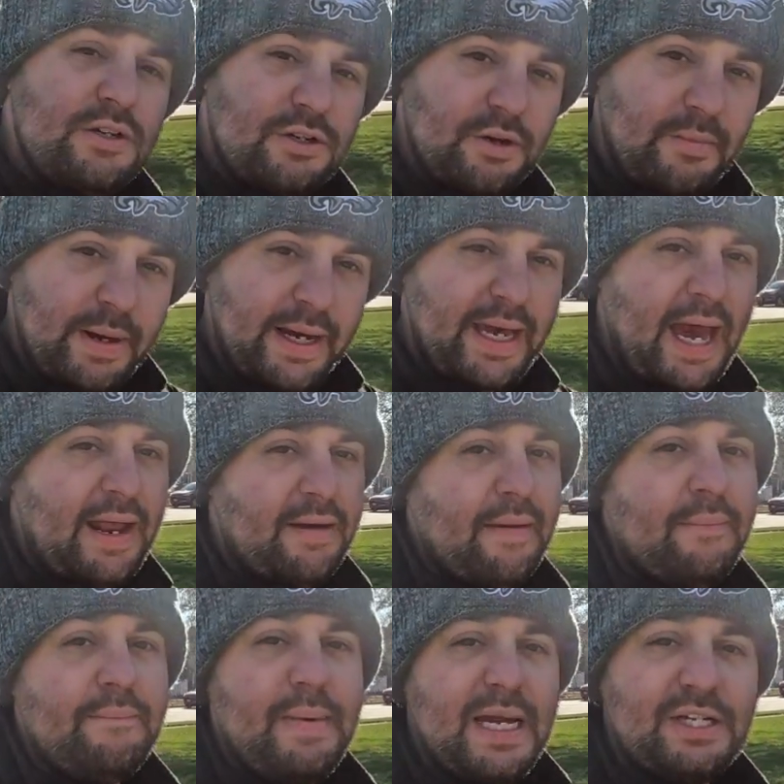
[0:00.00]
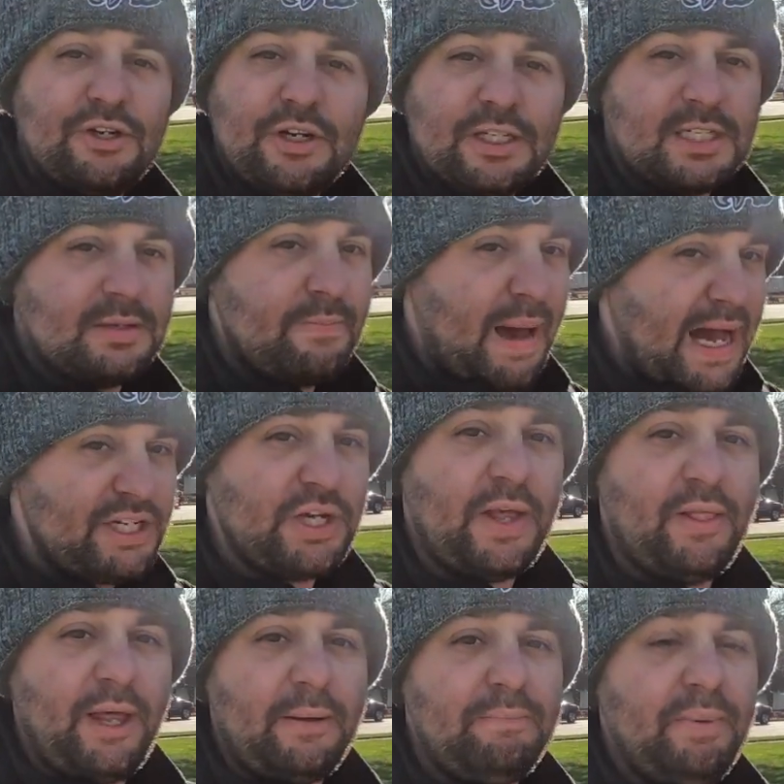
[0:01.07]
So again, make sure you smash
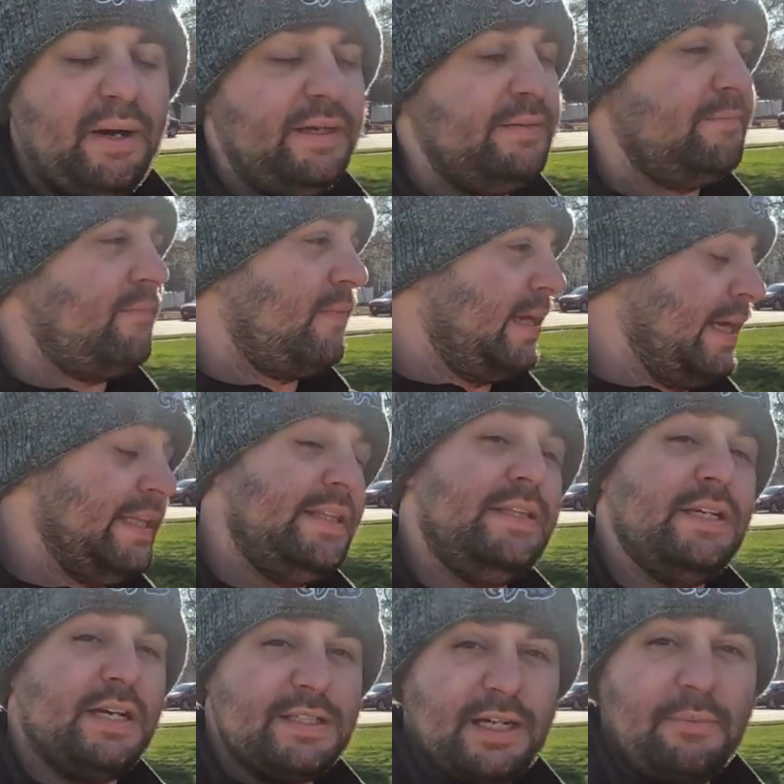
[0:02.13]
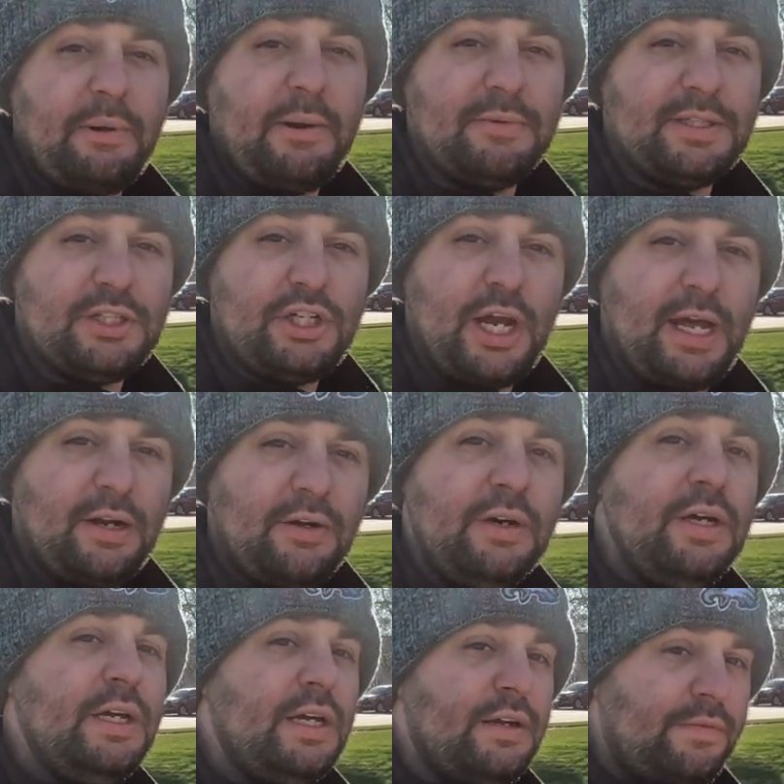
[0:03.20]
that like button. It does help out with the channel.
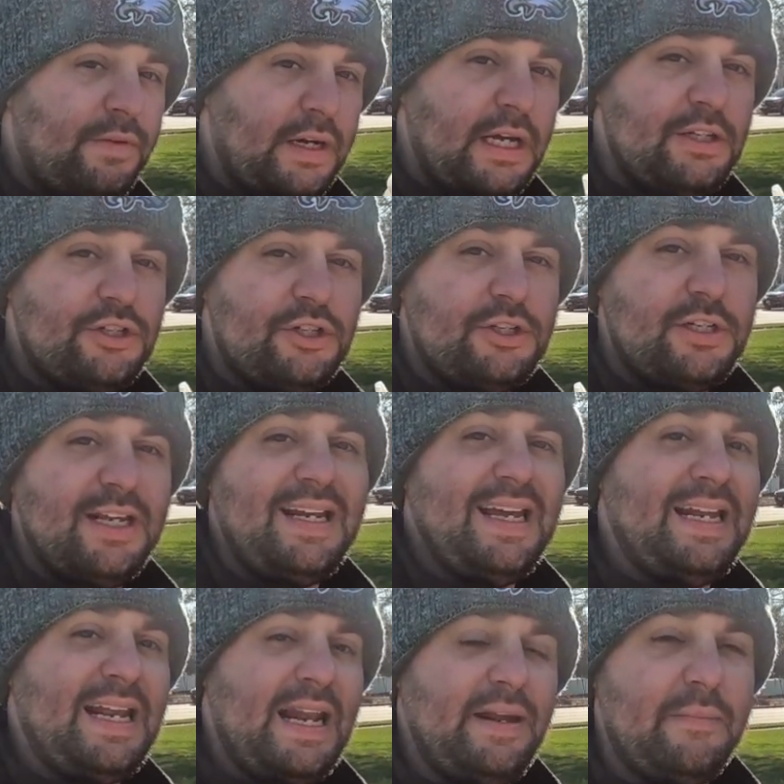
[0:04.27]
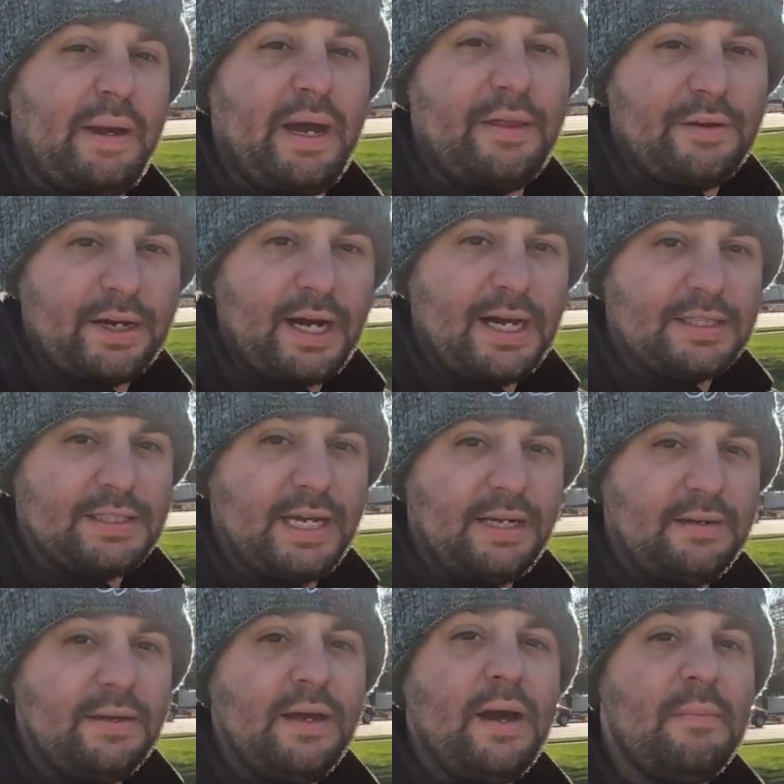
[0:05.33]
If you're interested in any of my other
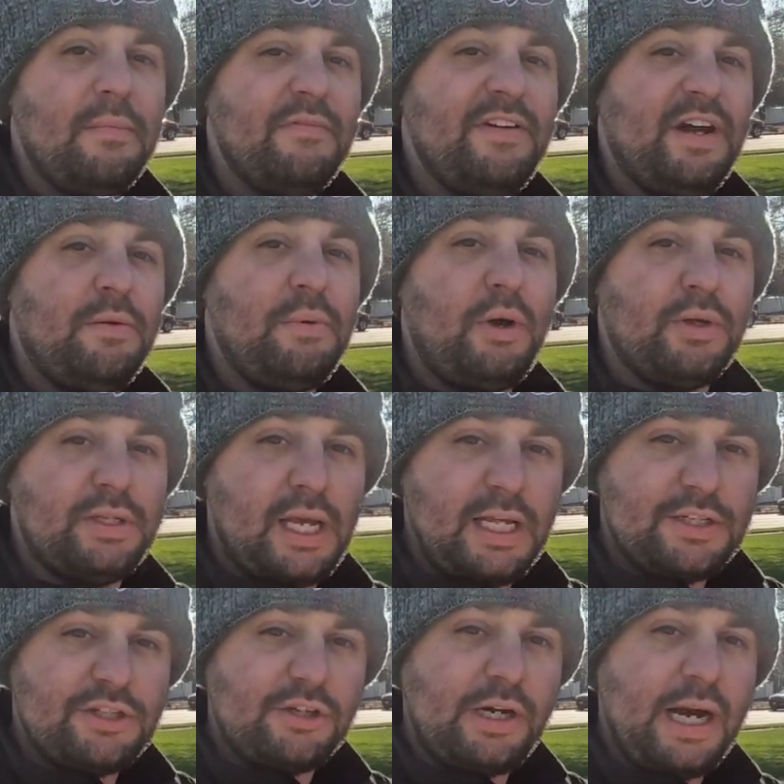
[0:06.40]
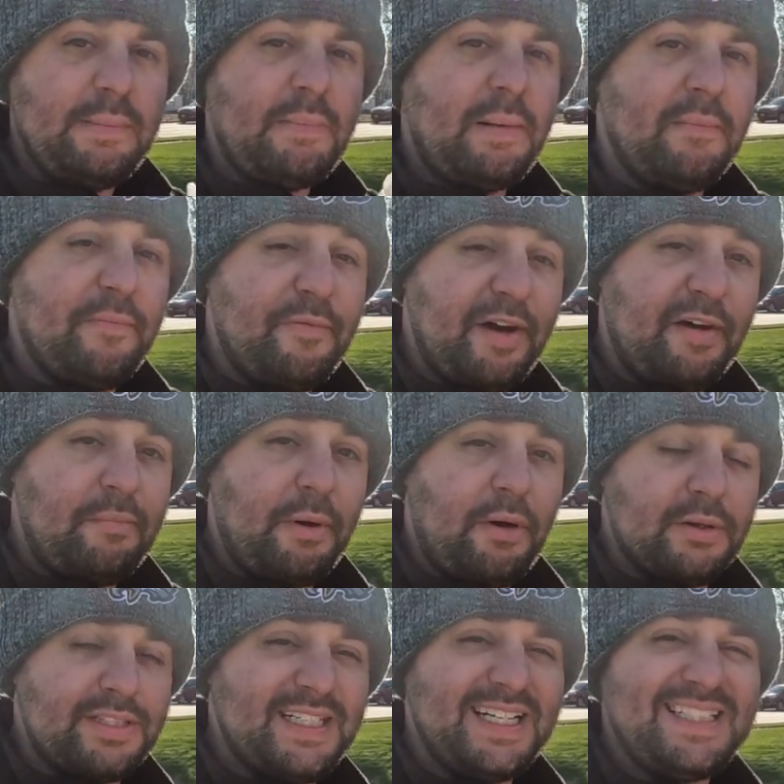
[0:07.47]
content, I'm available on Instagram. I'm available
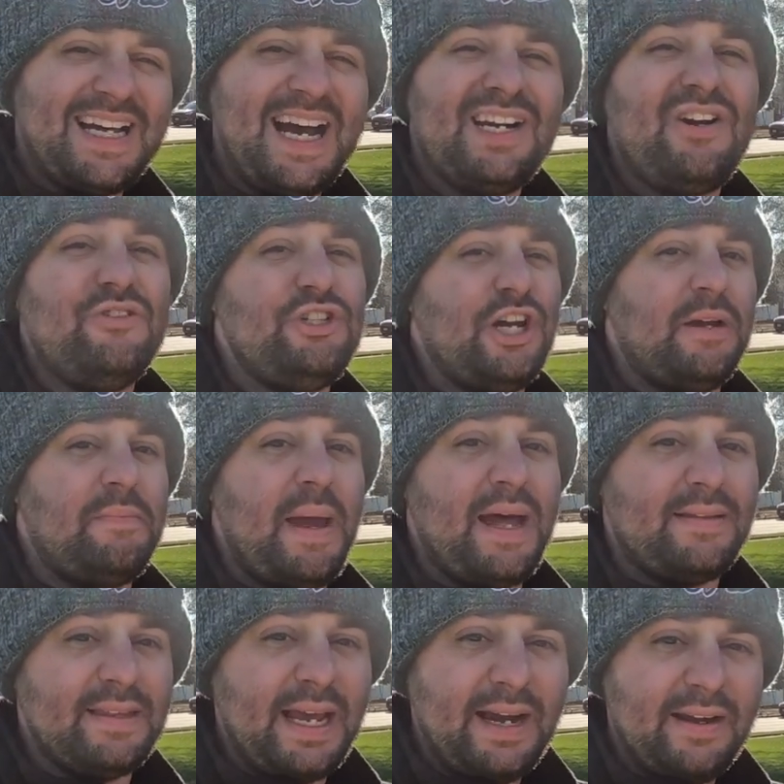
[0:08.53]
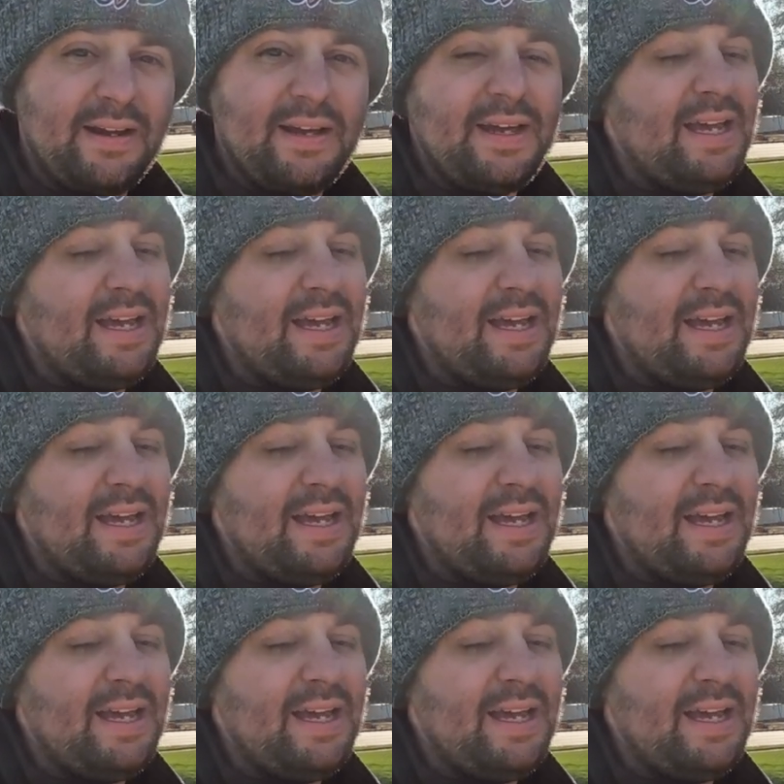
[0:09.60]
on TikTok. Go check me out there.